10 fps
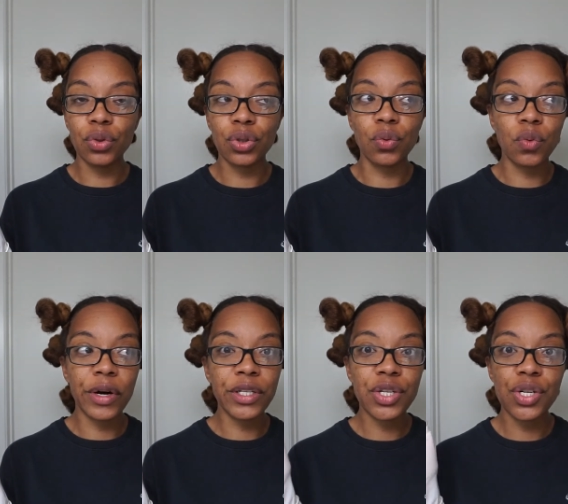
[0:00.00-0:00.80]
so
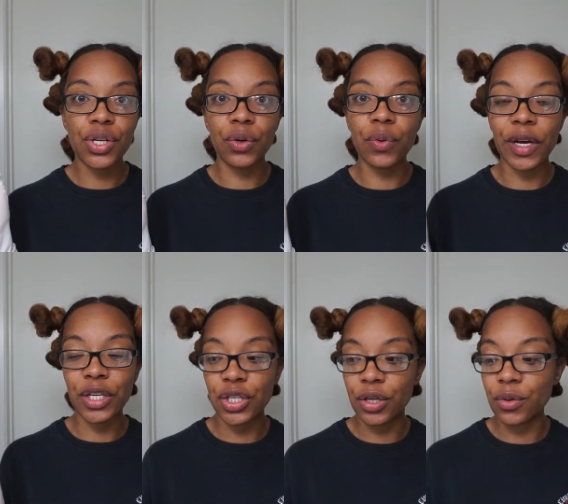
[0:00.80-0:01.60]
1:2
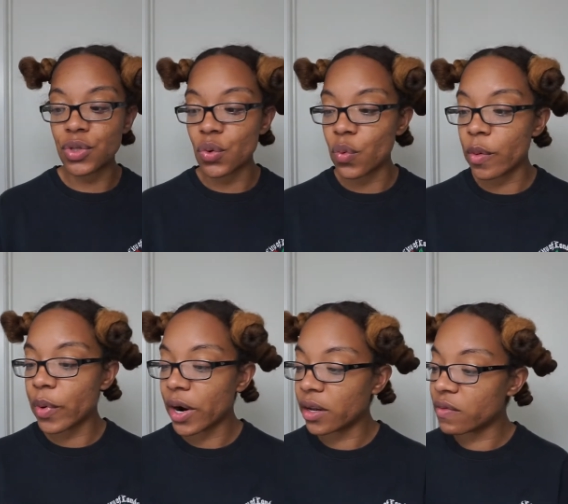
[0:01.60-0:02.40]
ratio, so one
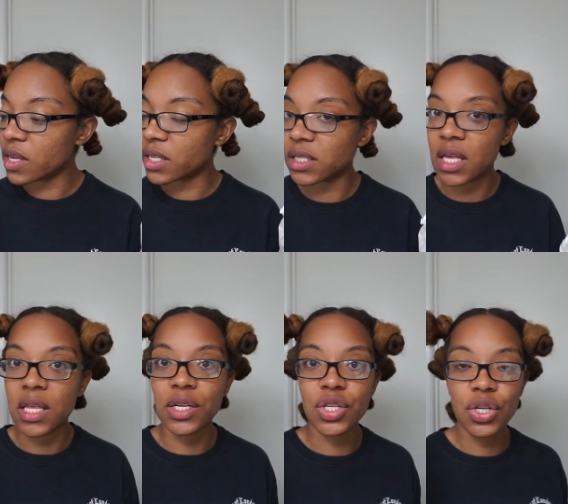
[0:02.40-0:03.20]
part of this and
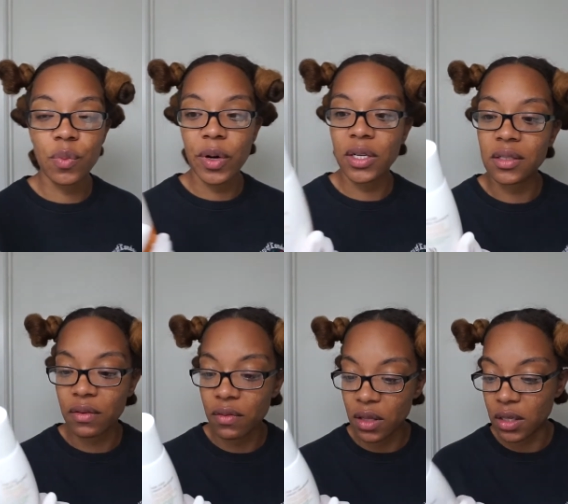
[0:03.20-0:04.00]
then two parts
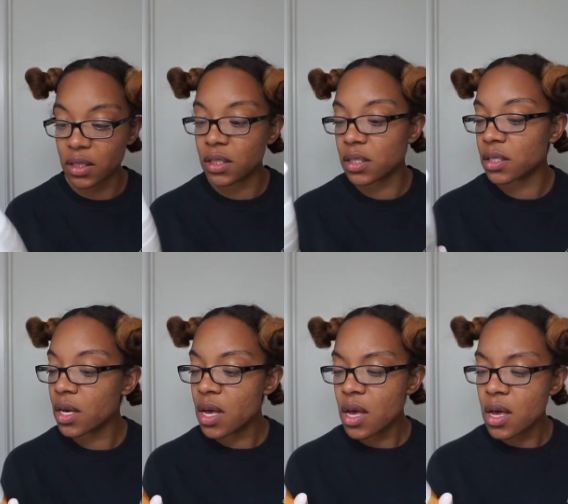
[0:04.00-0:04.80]
of this.
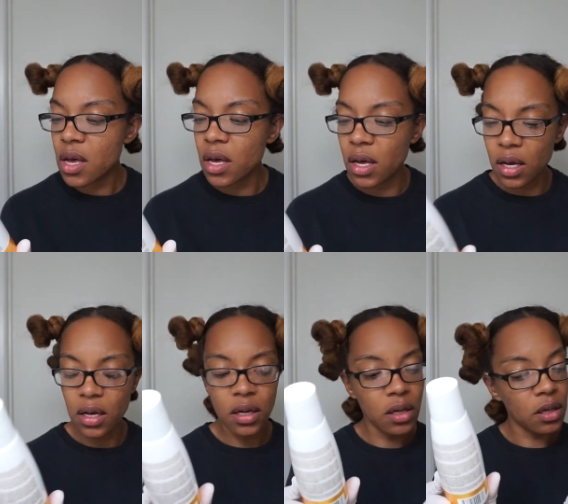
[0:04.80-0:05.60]

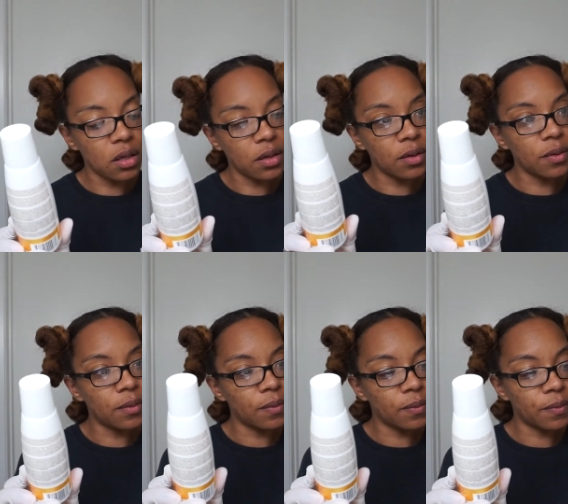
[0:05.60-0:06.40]

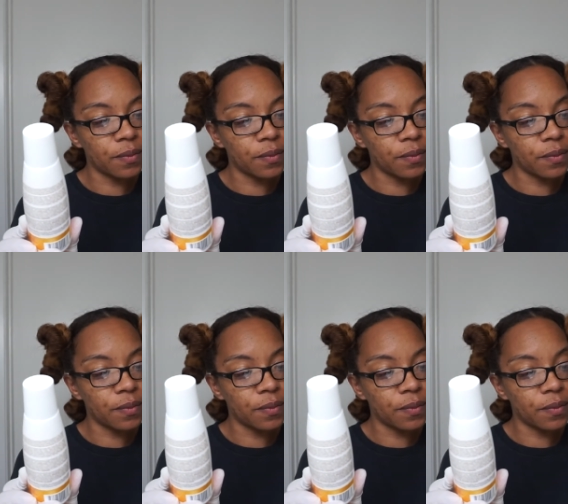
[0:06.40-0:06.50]
I